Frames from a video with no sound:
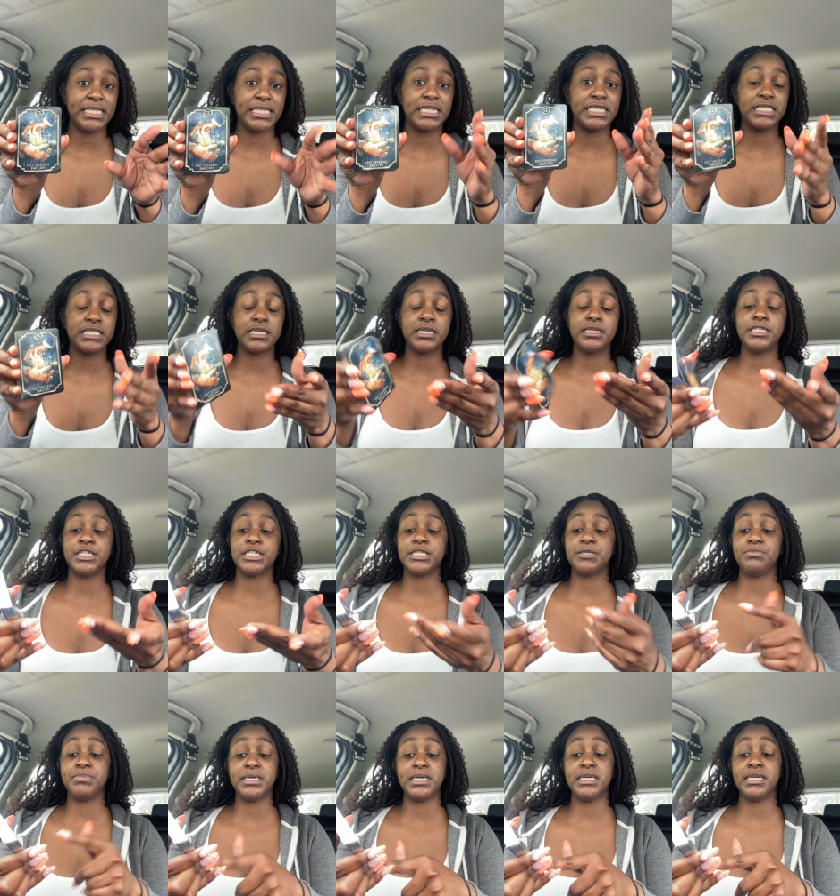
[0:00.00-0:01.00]
This could
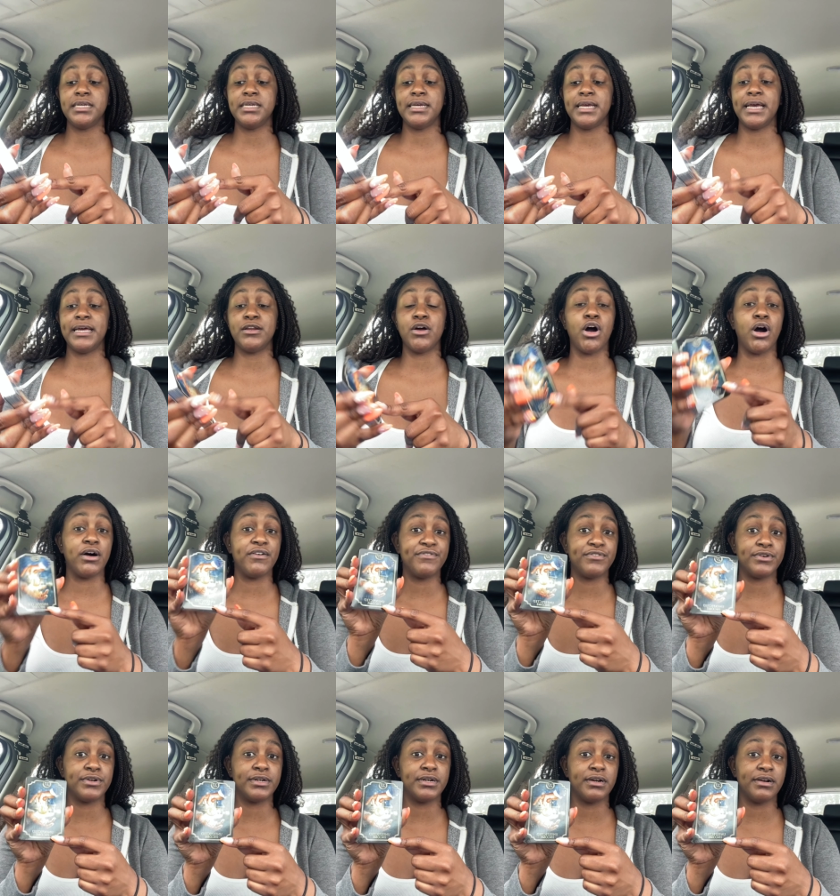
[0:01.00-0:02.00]
just be an
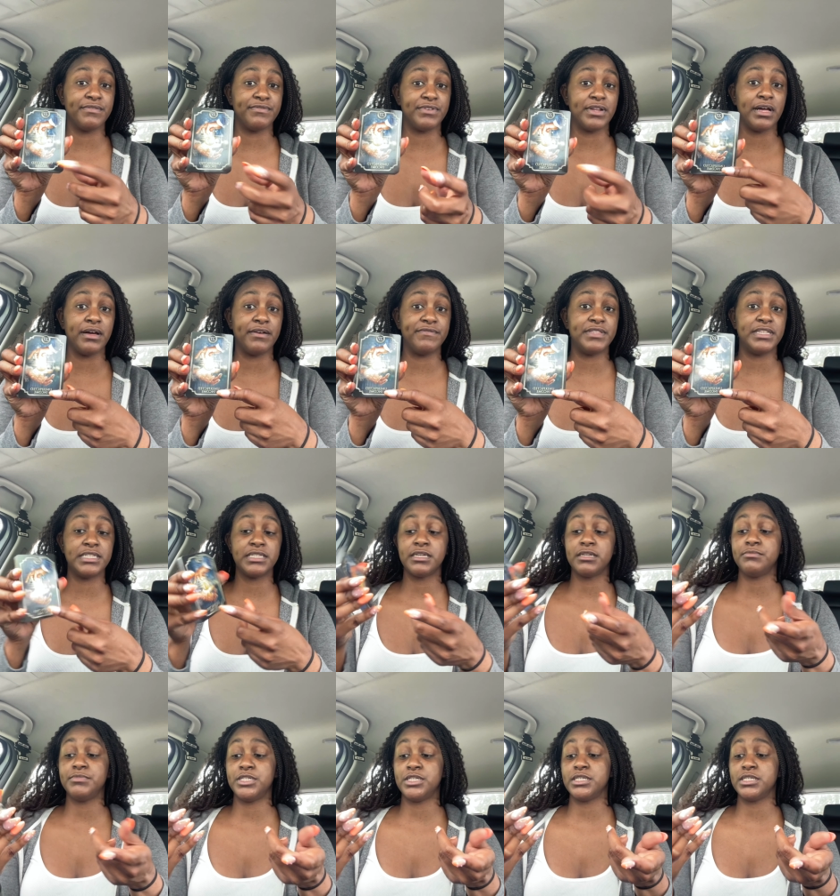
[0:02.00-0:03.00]
offer of love. This
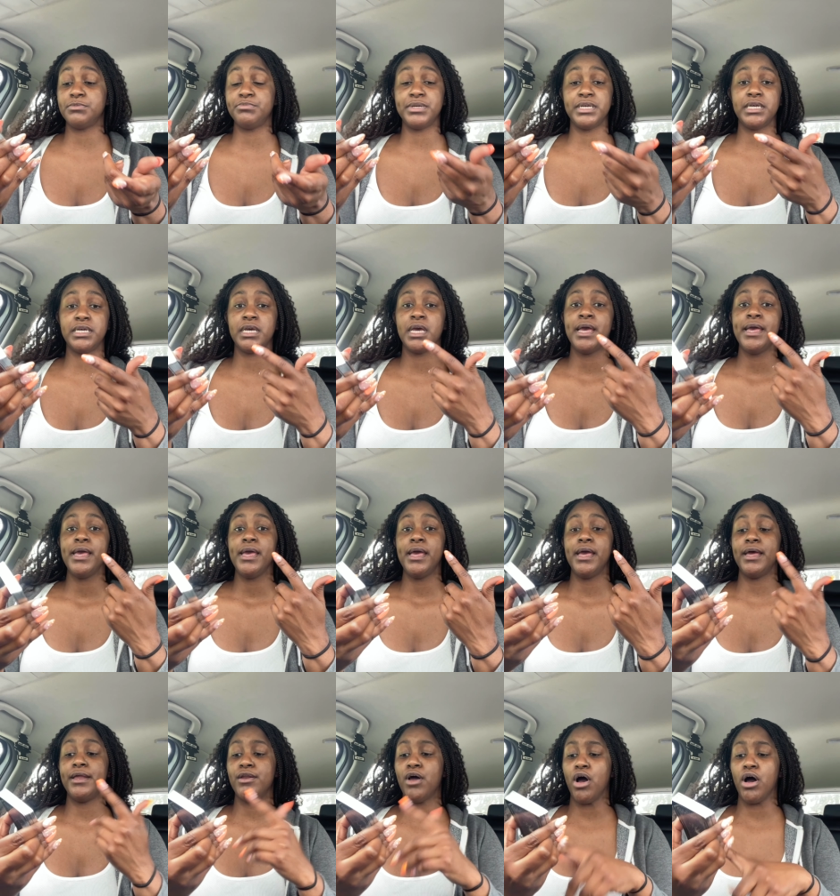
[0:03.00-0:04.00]
could just be
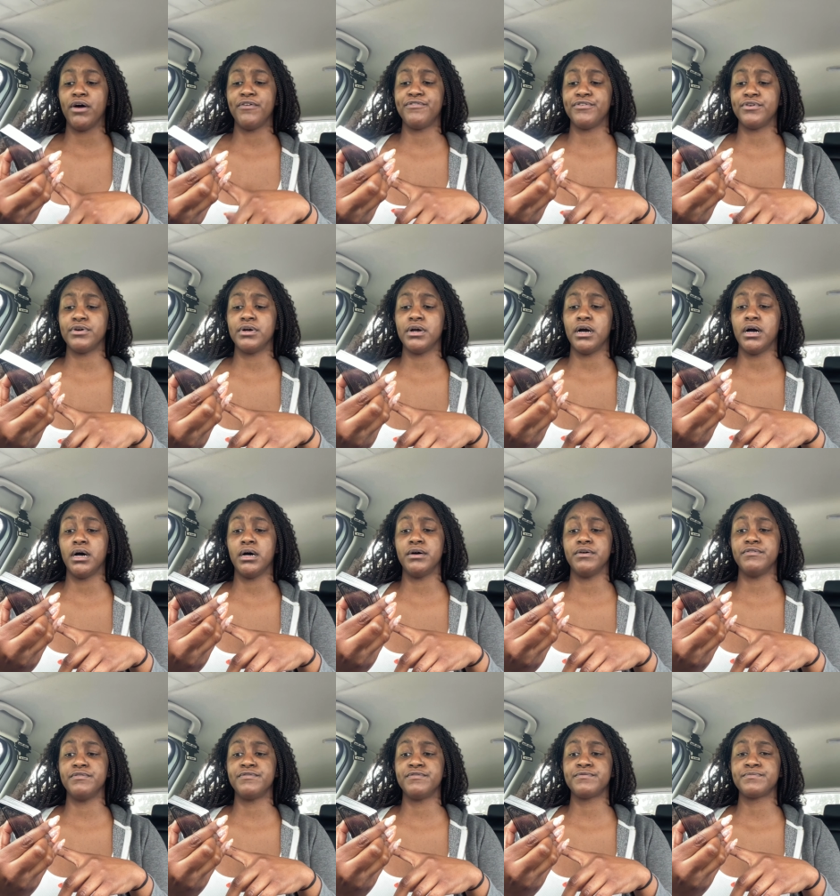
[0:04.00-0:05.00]
an offer
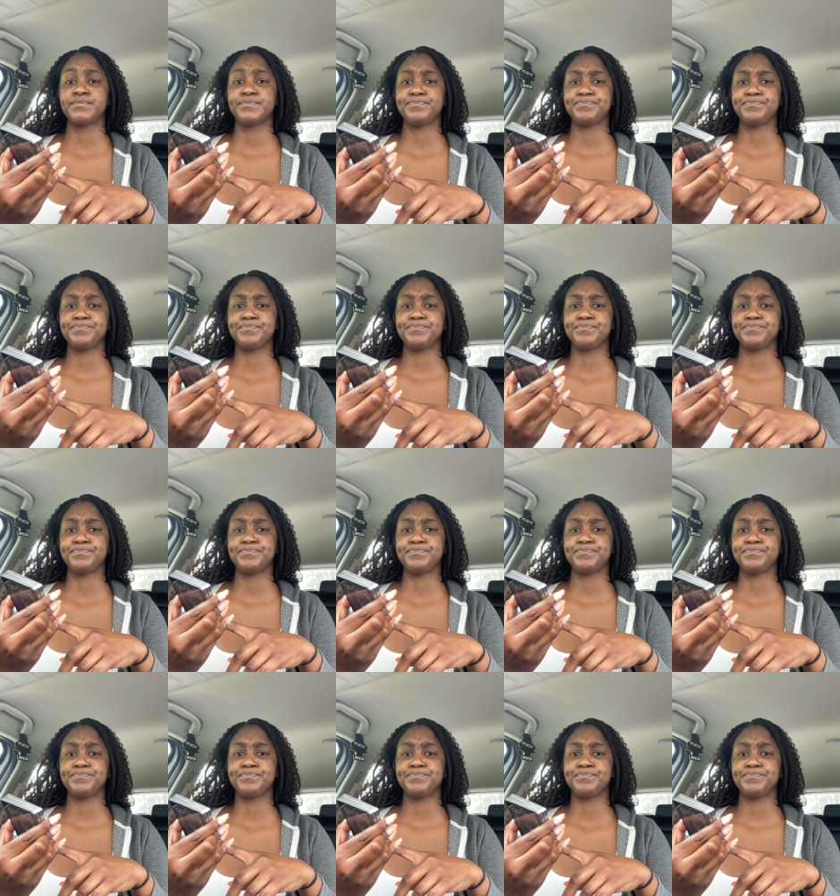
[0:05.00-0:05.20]
of